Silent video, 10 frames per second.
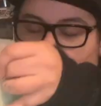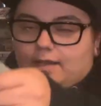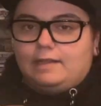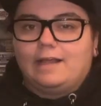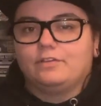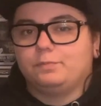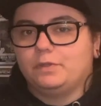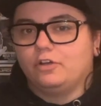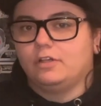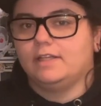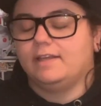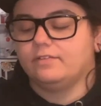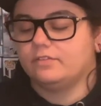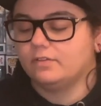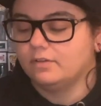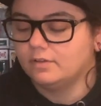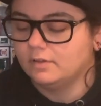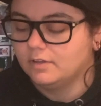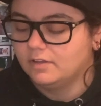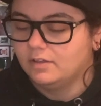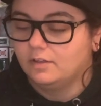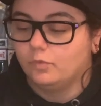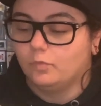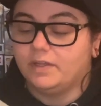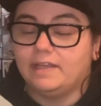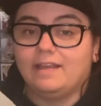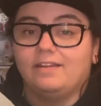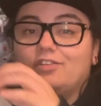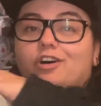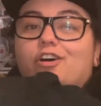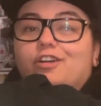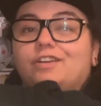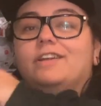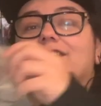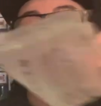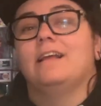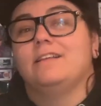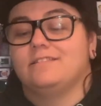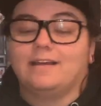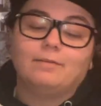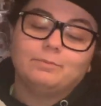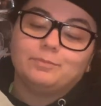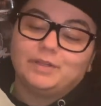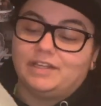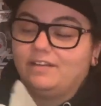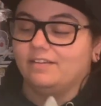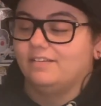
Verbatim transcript: And last but not least, we end on something big.